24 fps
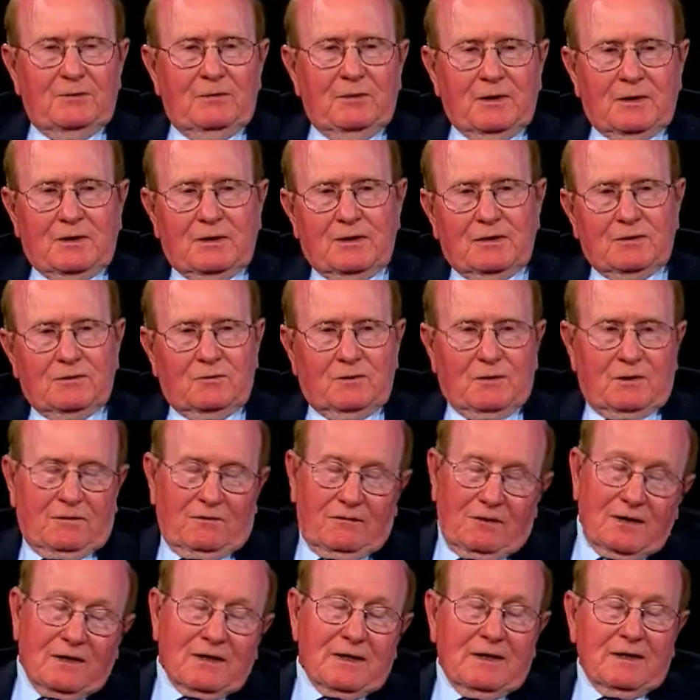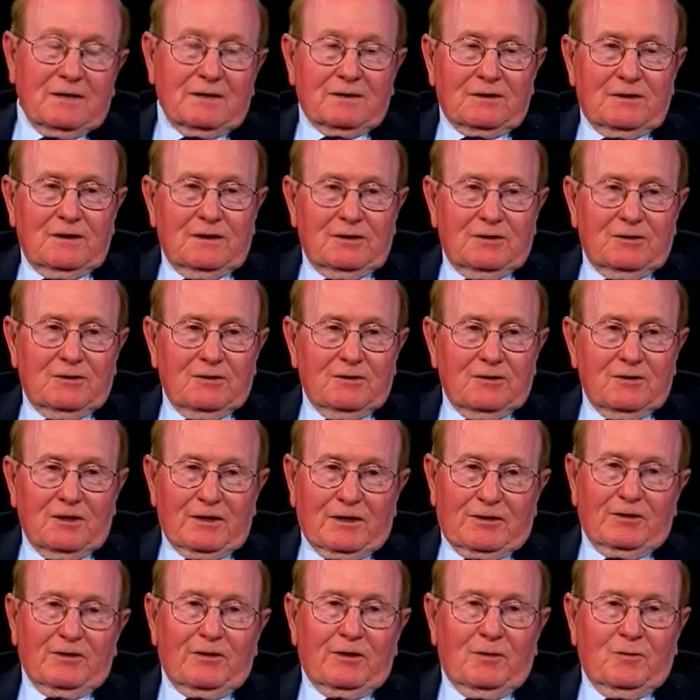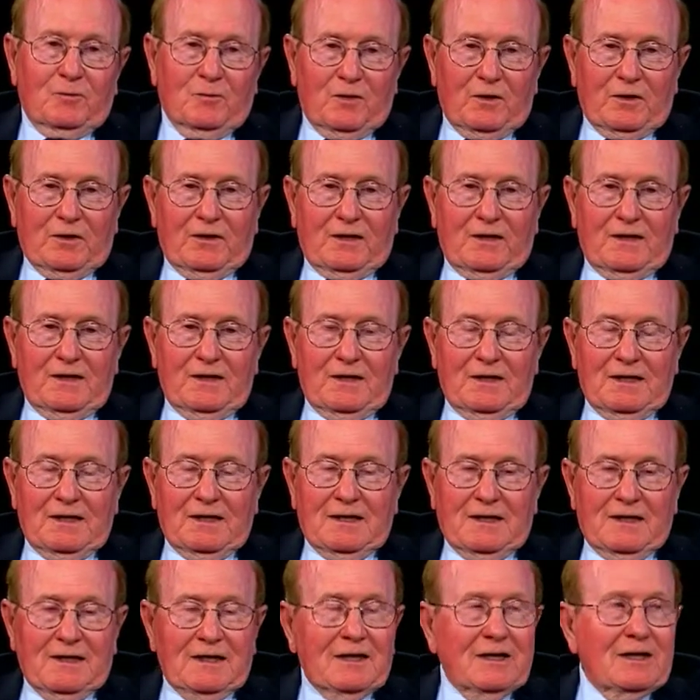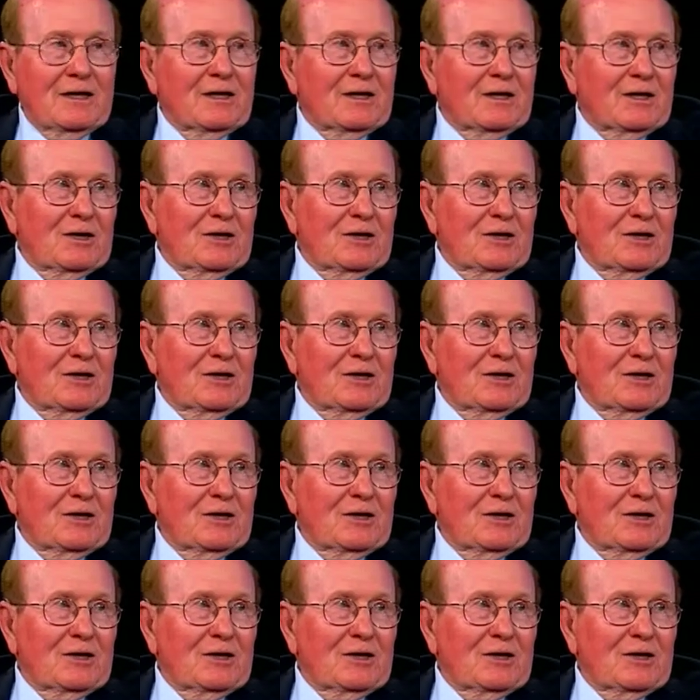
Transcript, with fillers: because one of our guys got liquored up one night. Ooh.